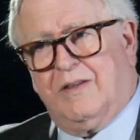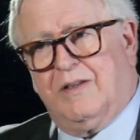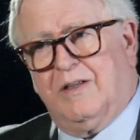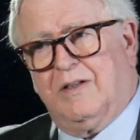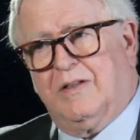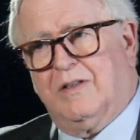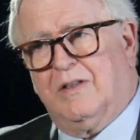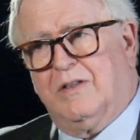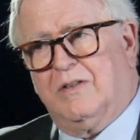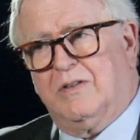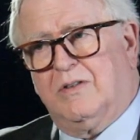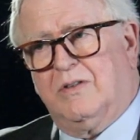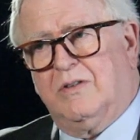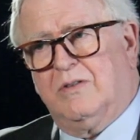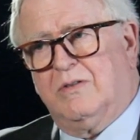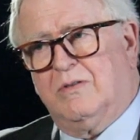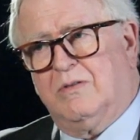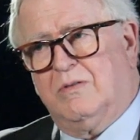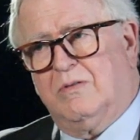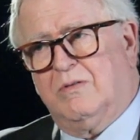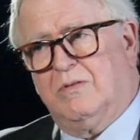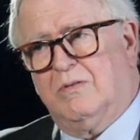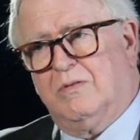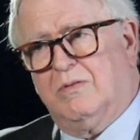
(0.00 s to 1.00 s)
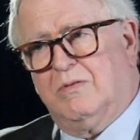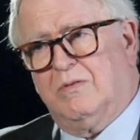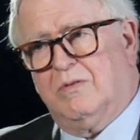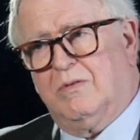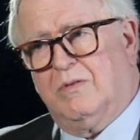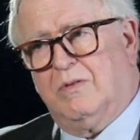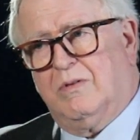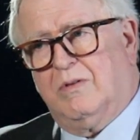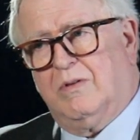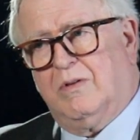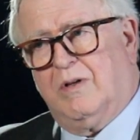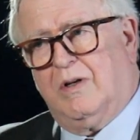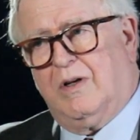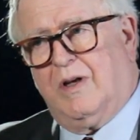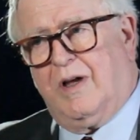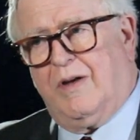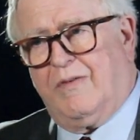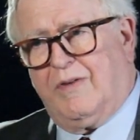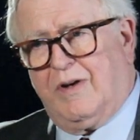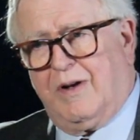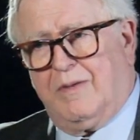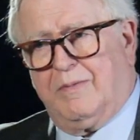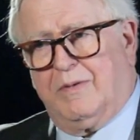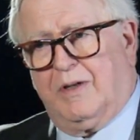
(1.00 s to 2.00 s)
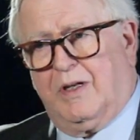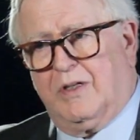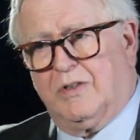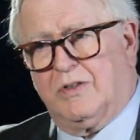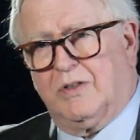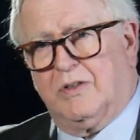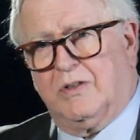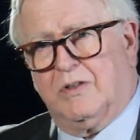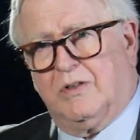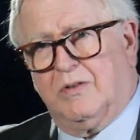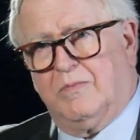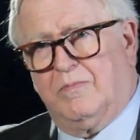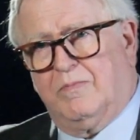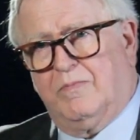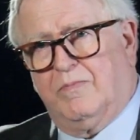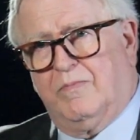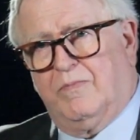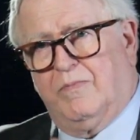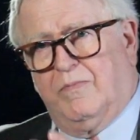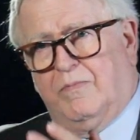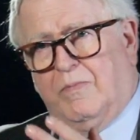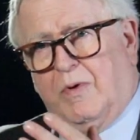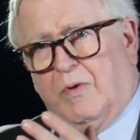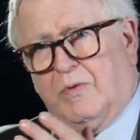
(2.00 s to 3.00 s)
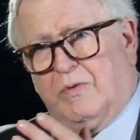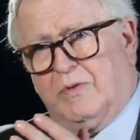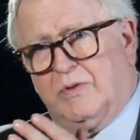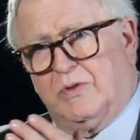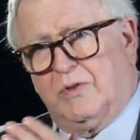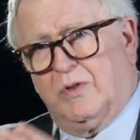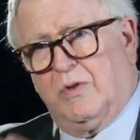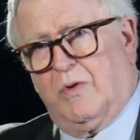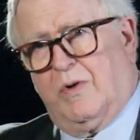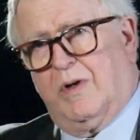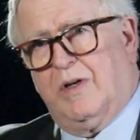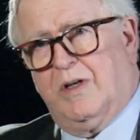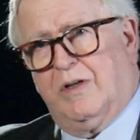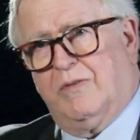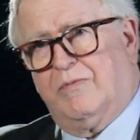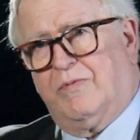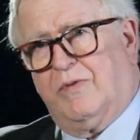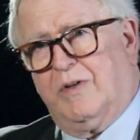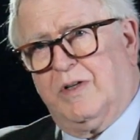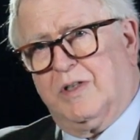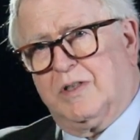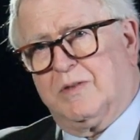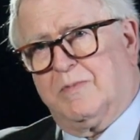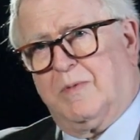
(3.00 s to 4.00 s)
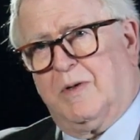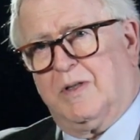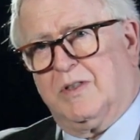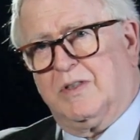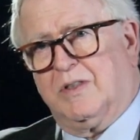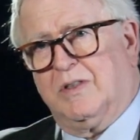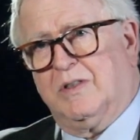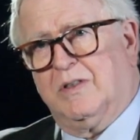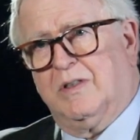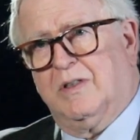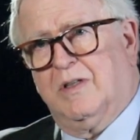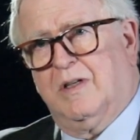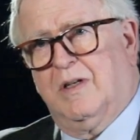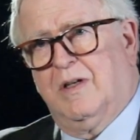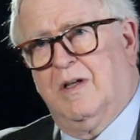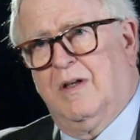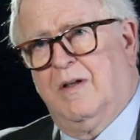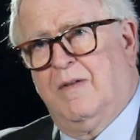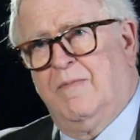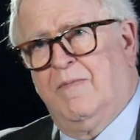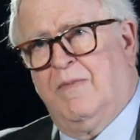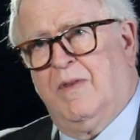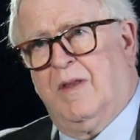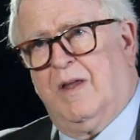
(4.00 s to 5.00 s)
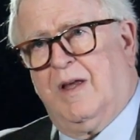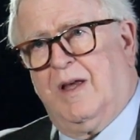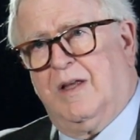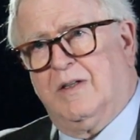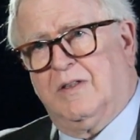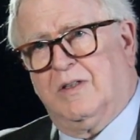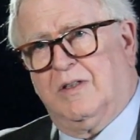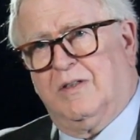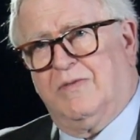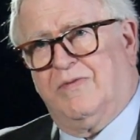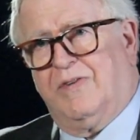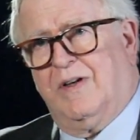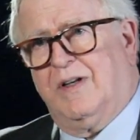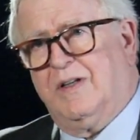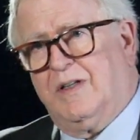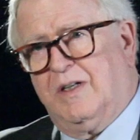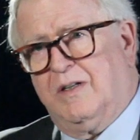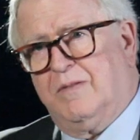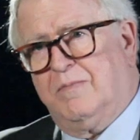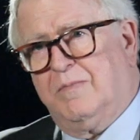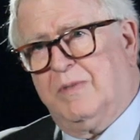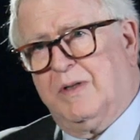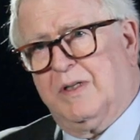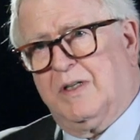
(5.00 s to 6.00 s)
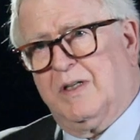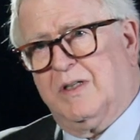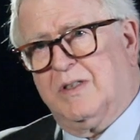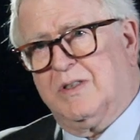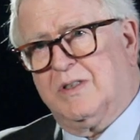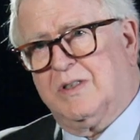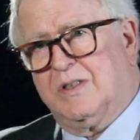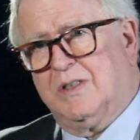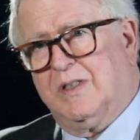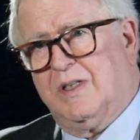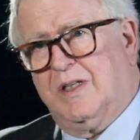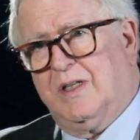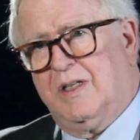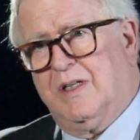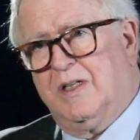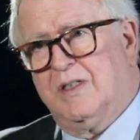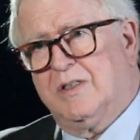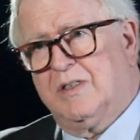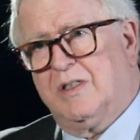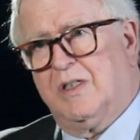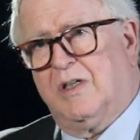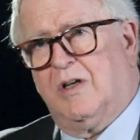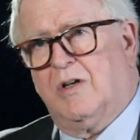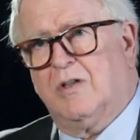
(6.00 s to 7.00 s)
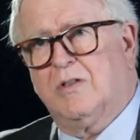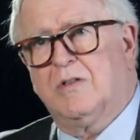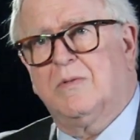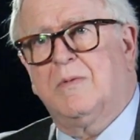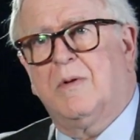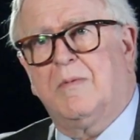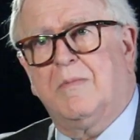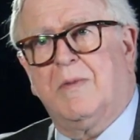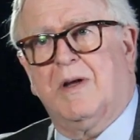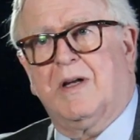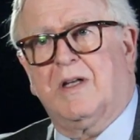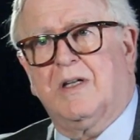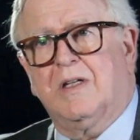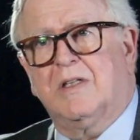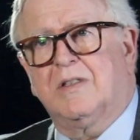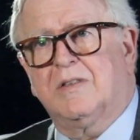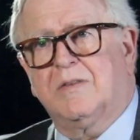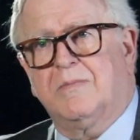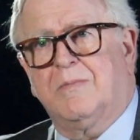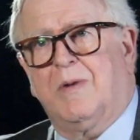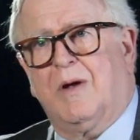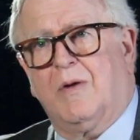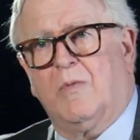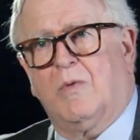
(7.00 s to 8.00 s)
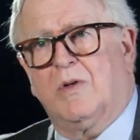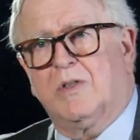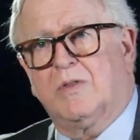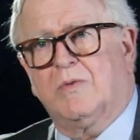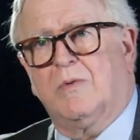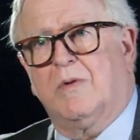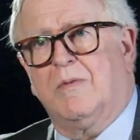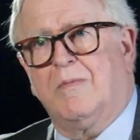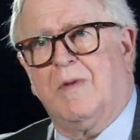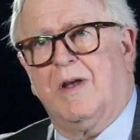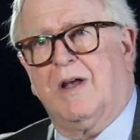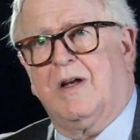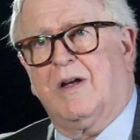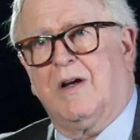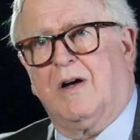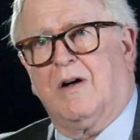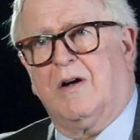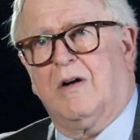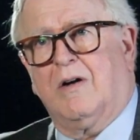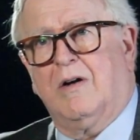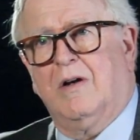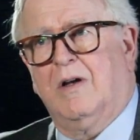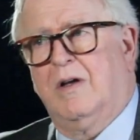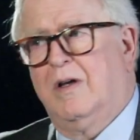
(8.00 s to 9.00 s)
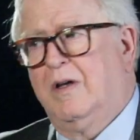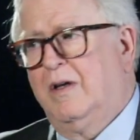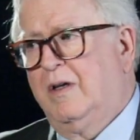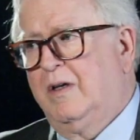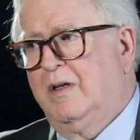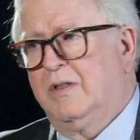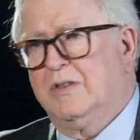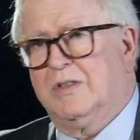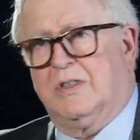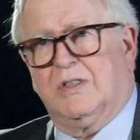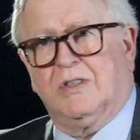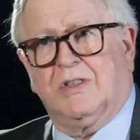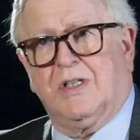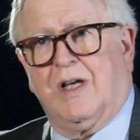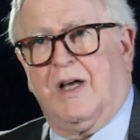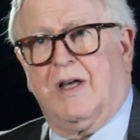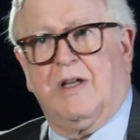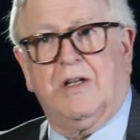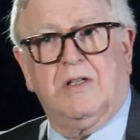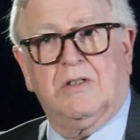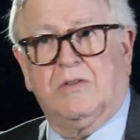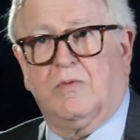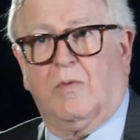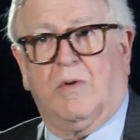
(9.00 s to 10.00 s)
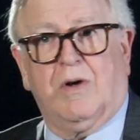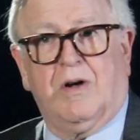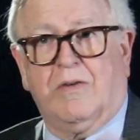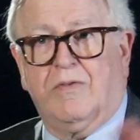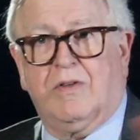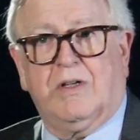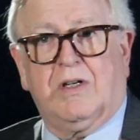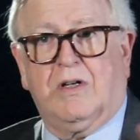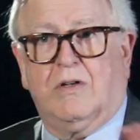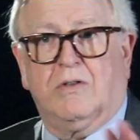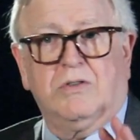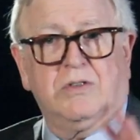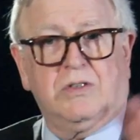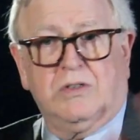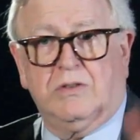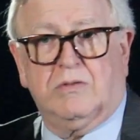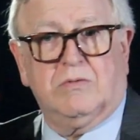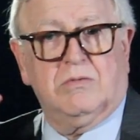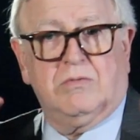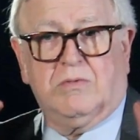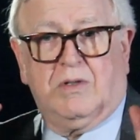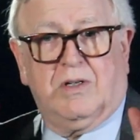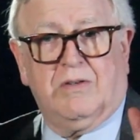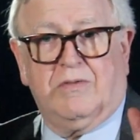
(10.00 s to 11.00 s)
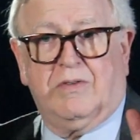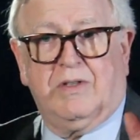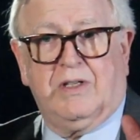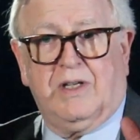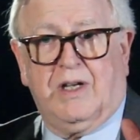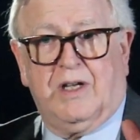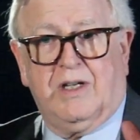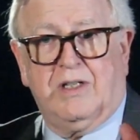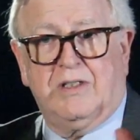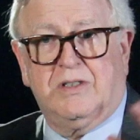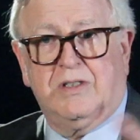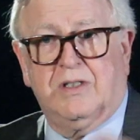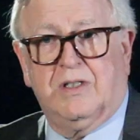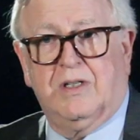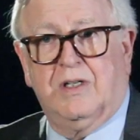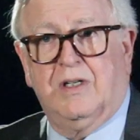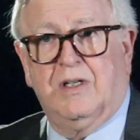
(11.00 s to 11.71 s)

think that you have an obligation to both join in free expression and to defend it, because it is the ultimate mechanism by which we make our societies, whatever the culture, whatever the age,